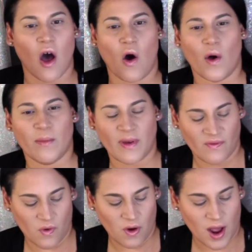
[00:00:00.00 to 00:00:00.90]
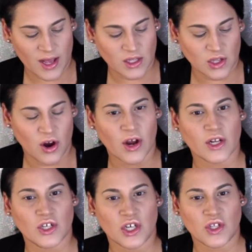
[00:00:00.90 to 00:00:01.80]
Oh, and before I start,
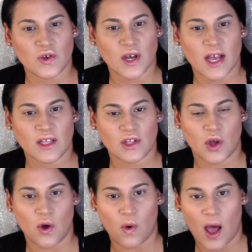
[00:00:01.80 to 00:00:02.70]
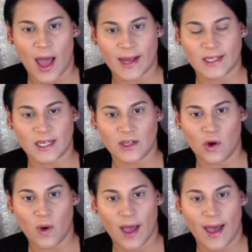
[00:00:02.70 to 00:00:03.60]
just so you guys know, I did
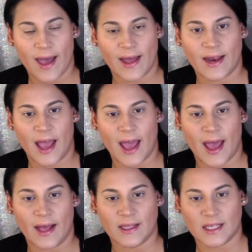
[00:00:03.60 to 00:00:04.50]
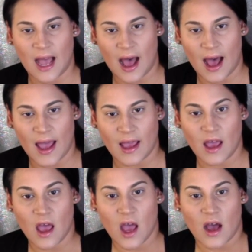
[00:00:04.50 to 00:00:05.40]
go ahead and I
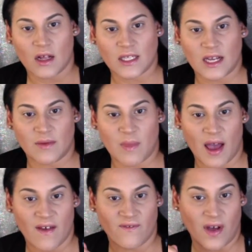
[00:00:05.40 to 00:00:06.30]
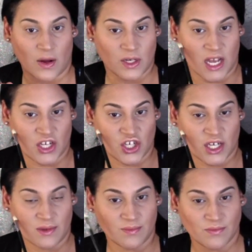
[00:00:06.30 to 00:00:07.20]
did my foundation